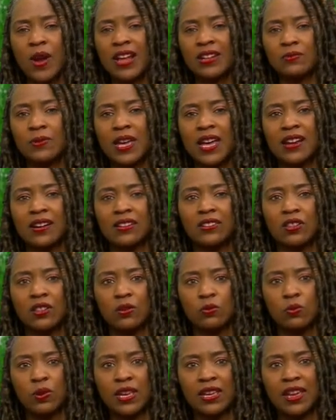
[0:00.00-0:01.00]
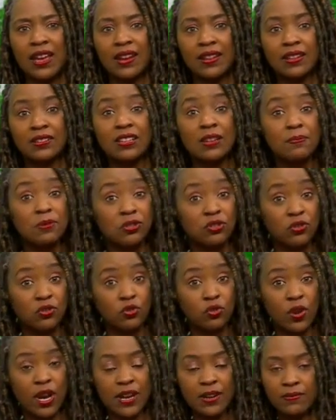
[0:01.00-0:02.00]
way as we head into the weekend. The temperature
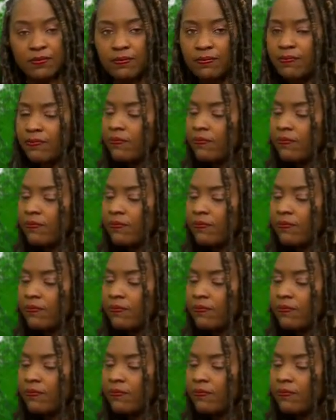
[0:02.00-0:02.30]
trend